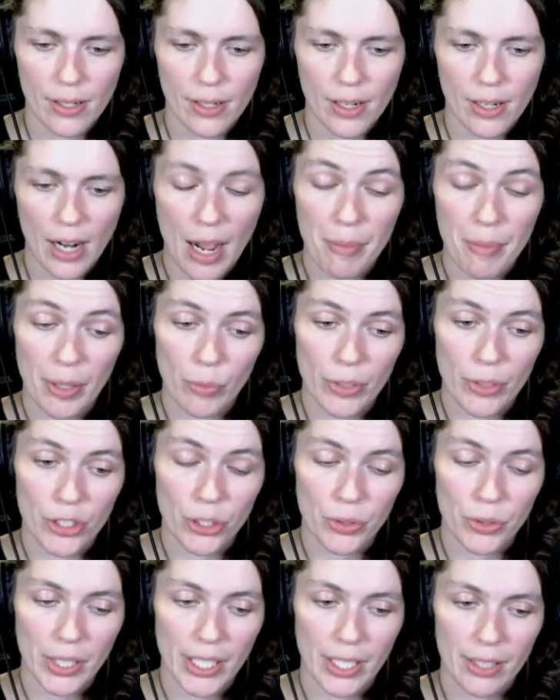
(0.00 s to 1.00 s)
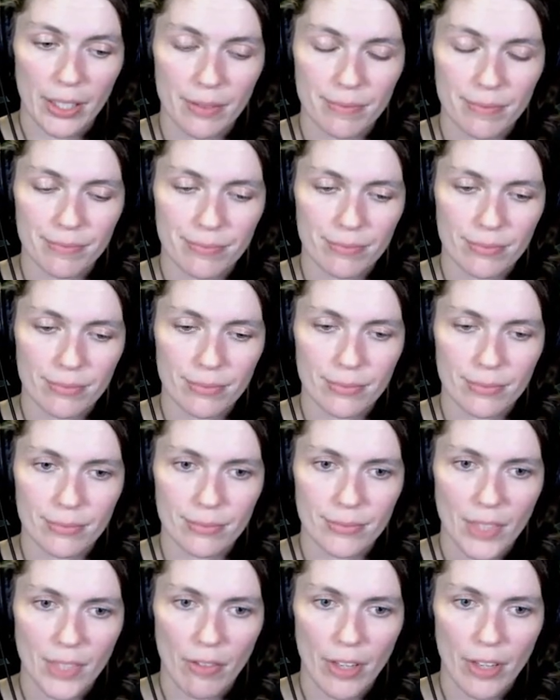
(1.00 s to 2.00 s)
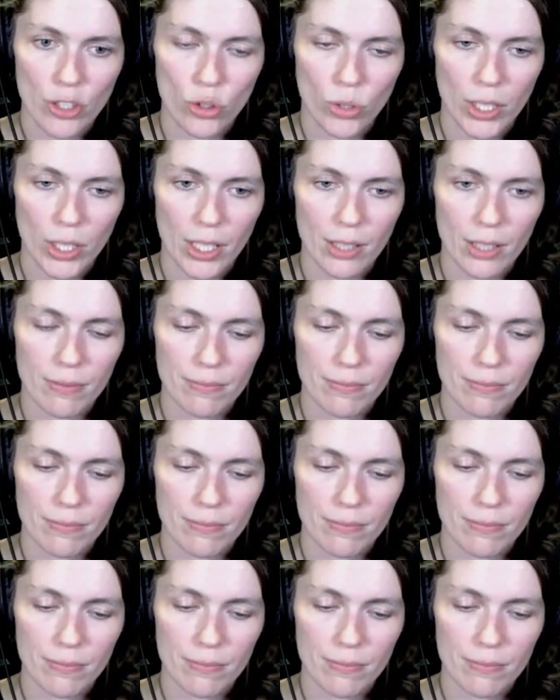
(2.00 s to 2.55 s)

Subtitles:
I mean, we do need it eventually.